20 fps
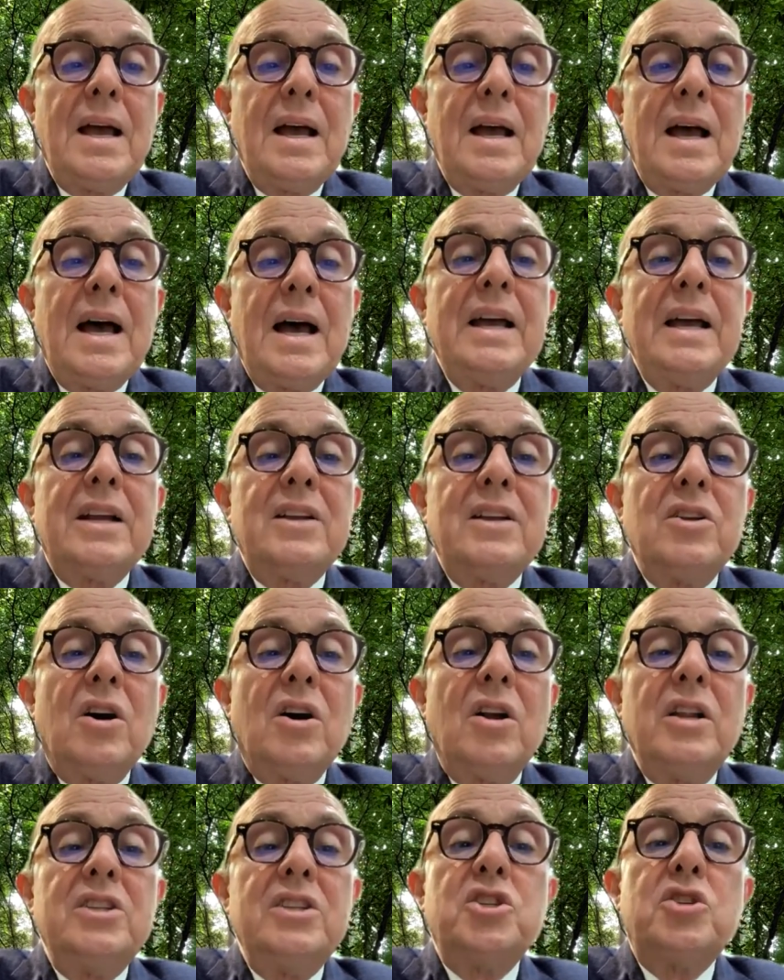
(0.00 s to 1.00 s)
I
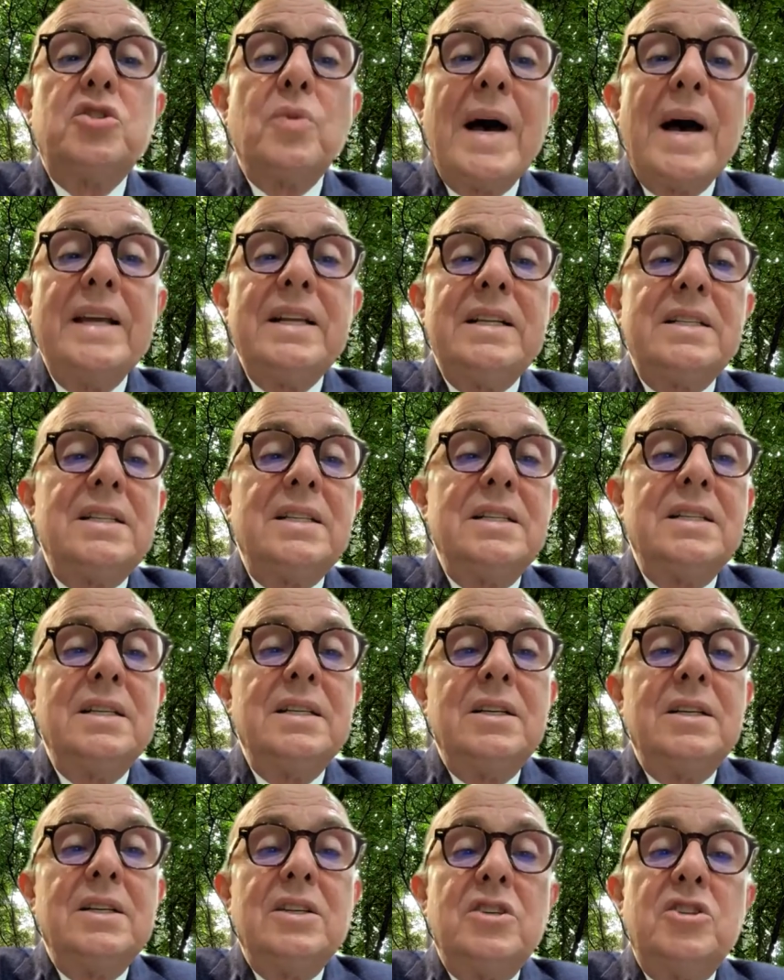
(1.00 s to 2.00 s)
acknowledge Dwight
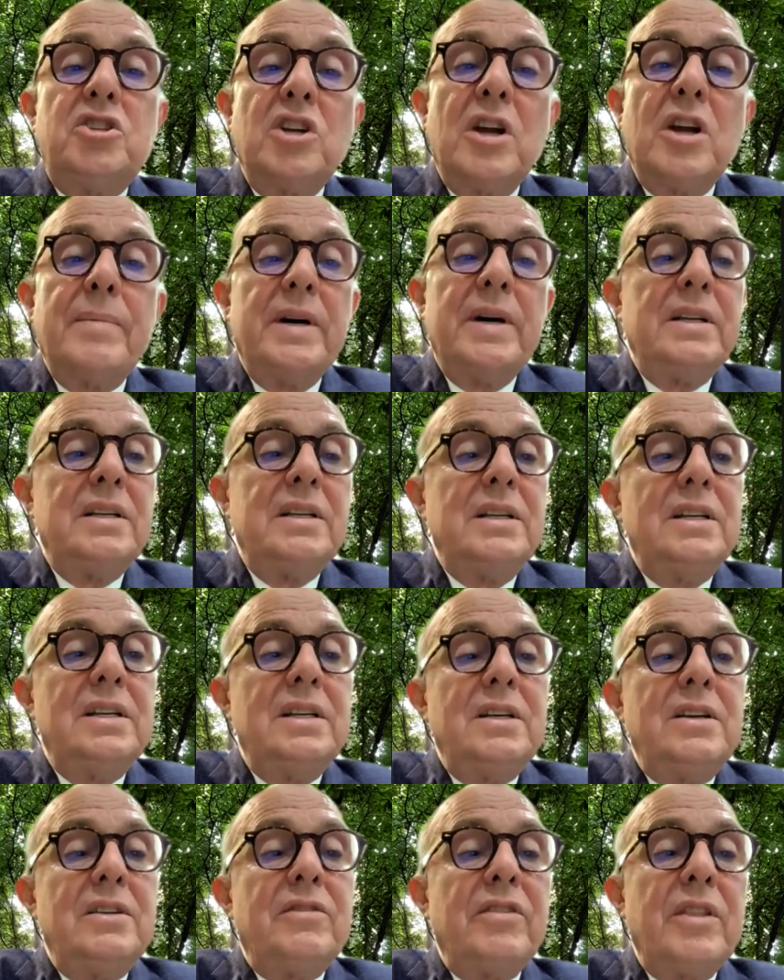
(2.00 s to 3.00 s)
Drummond
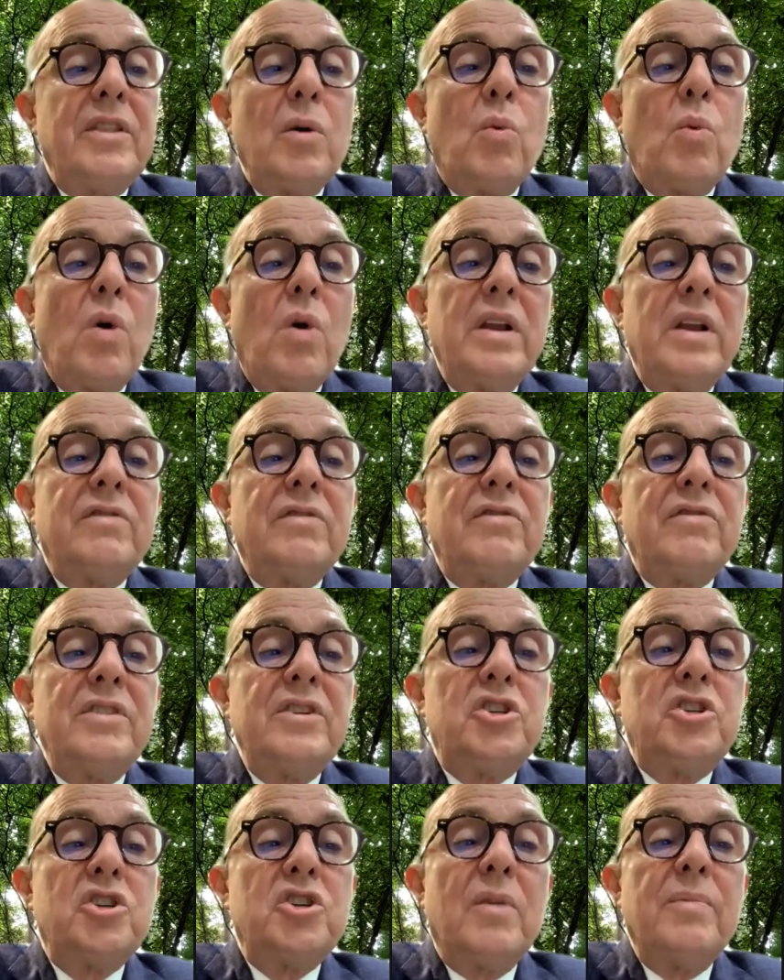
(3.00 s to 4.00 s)
for the wonderful
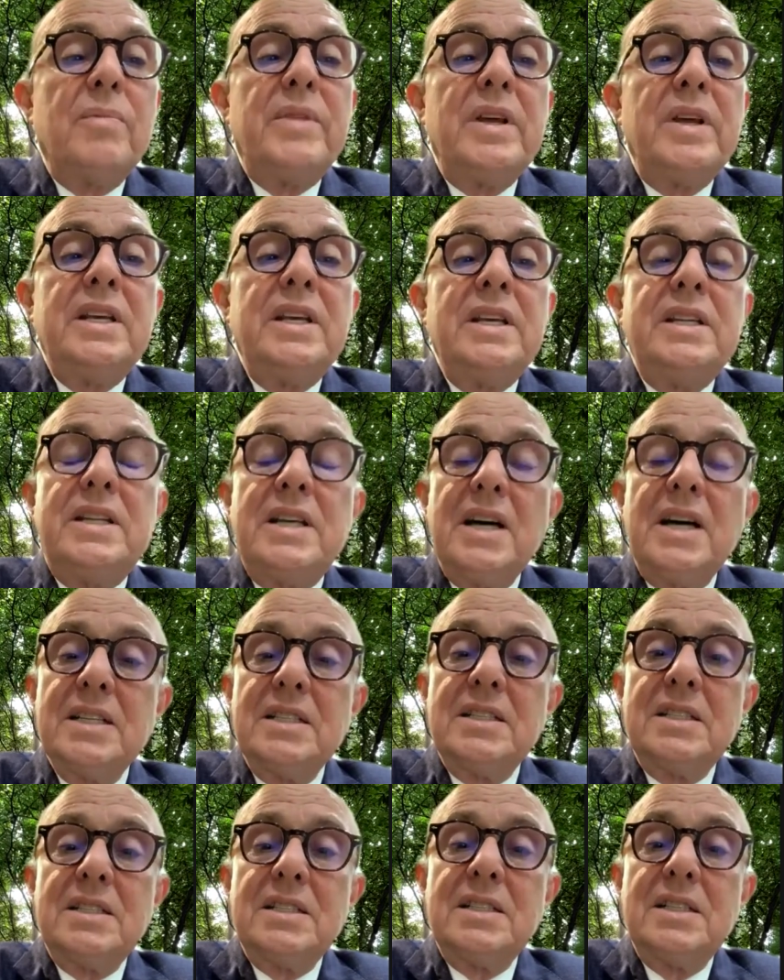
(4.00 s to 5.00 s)
job that he
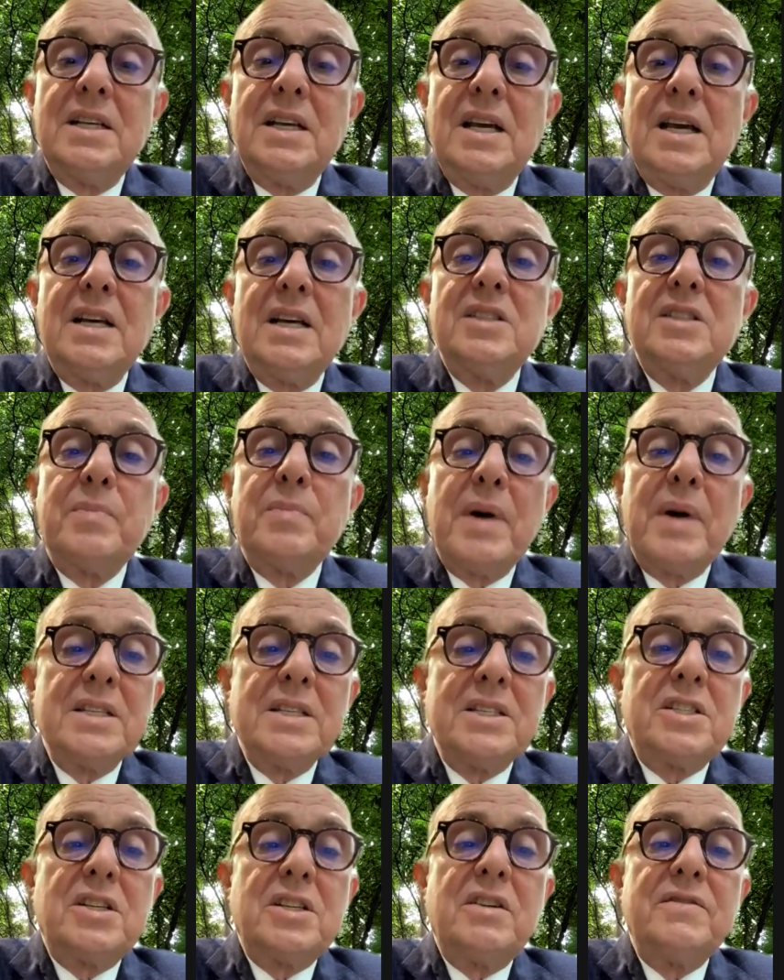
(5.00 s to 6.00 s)
does as
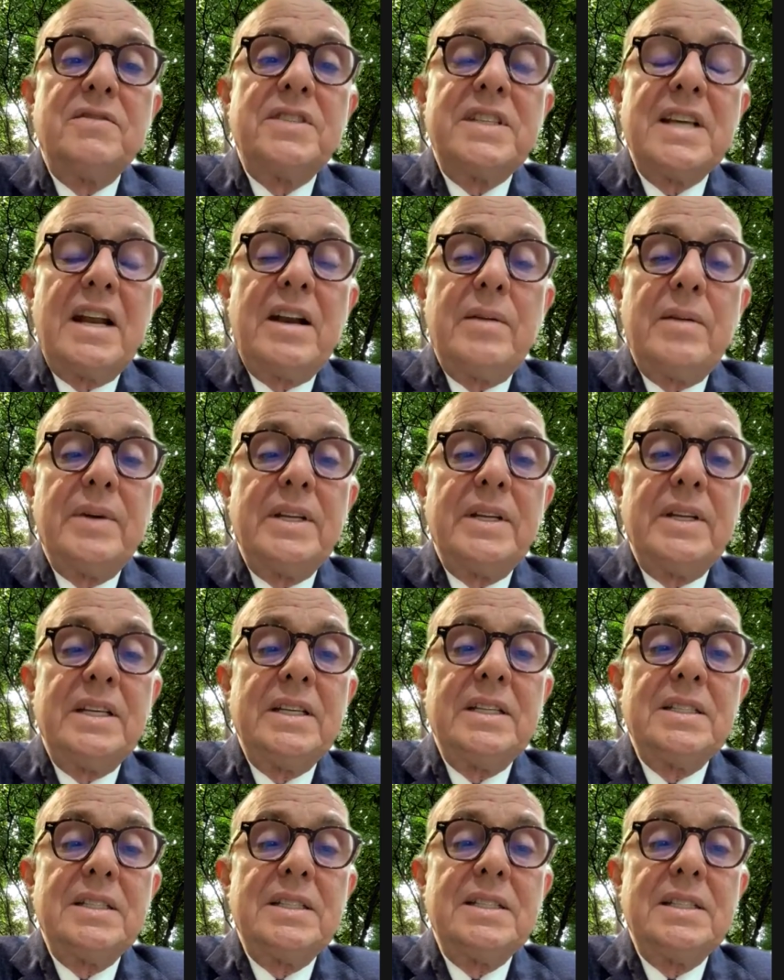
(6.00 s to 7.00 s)
Master of
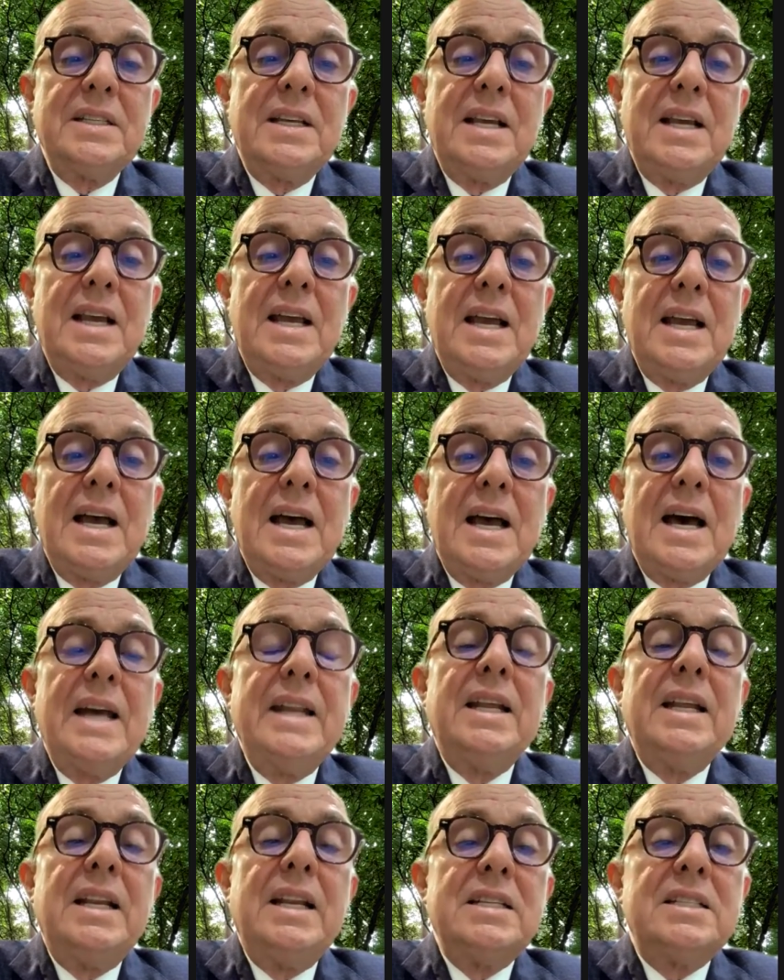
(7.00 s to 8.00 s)
Ceremonies,
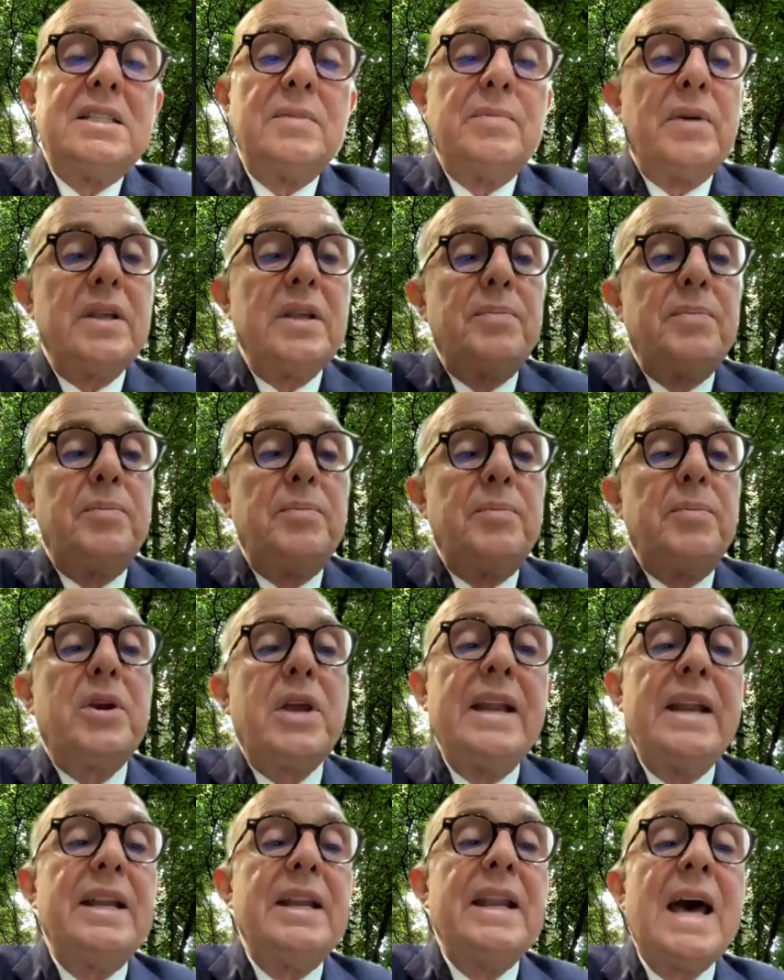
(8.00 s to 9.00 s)
and Elizabeth
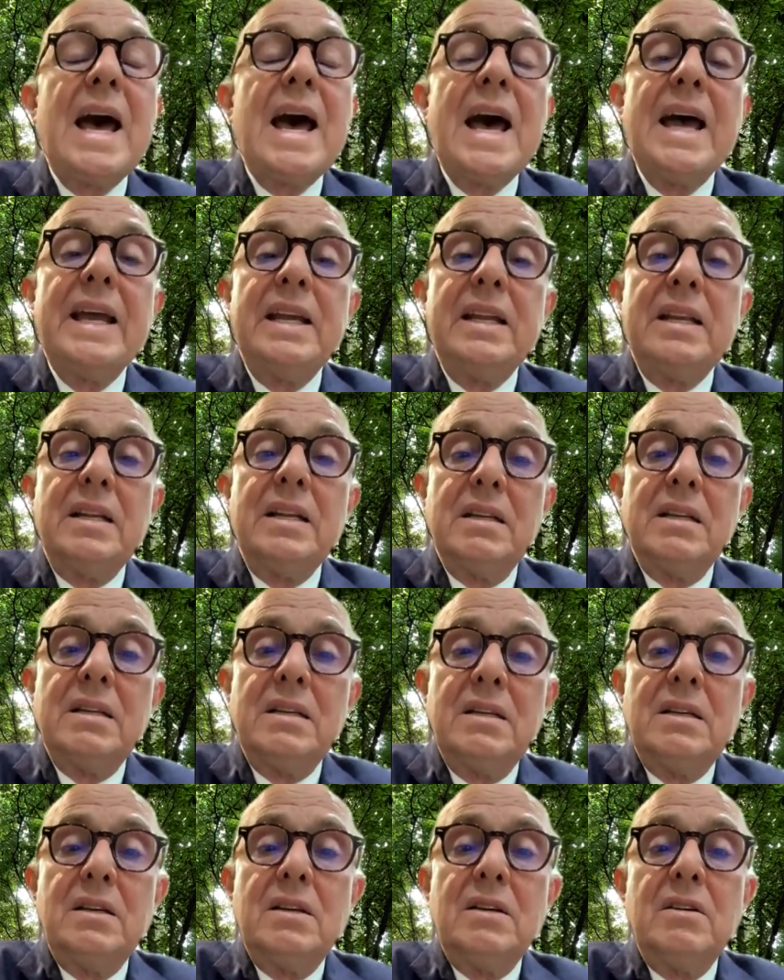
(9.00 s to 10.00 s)
Buchanan Hine
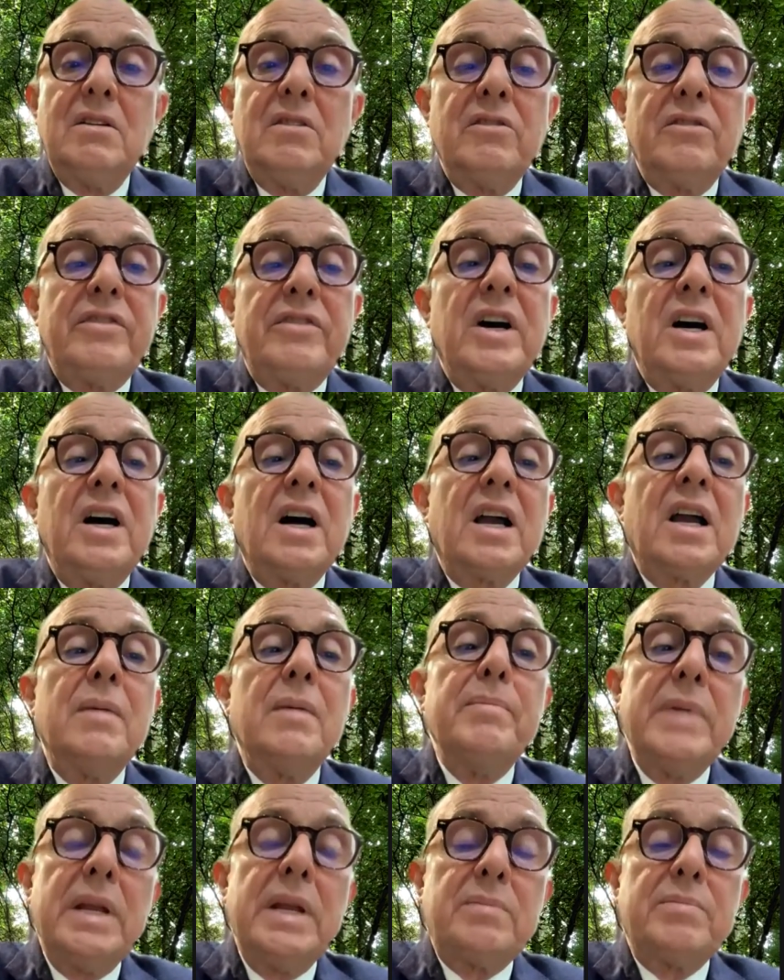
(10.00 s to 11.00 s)
for her
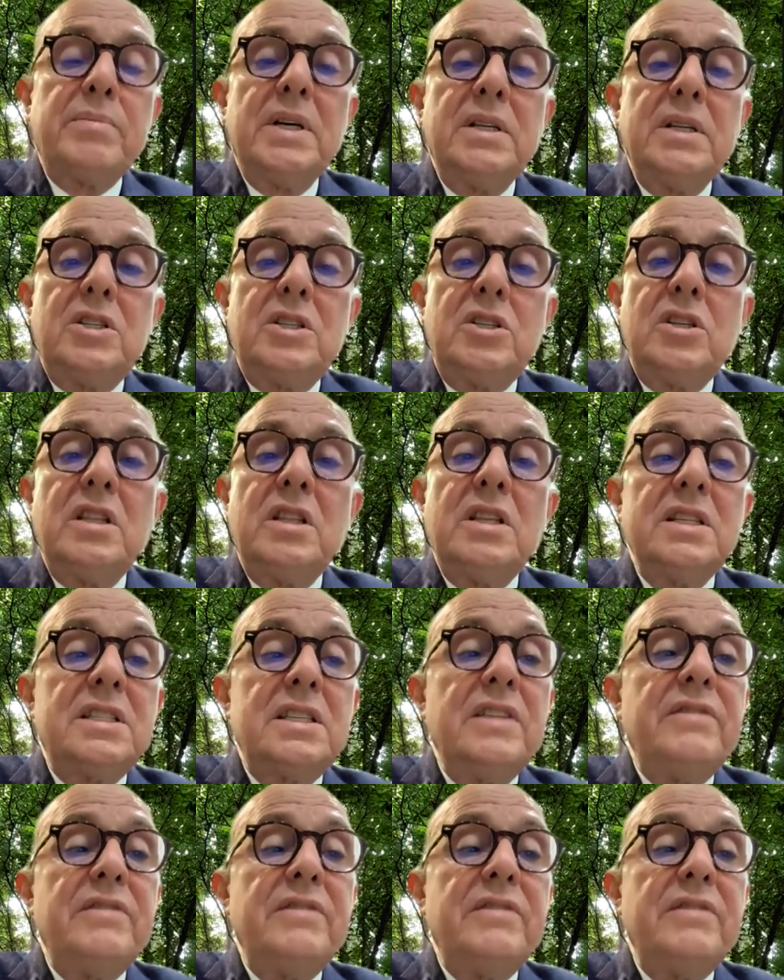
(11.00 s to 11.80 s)
commitment to this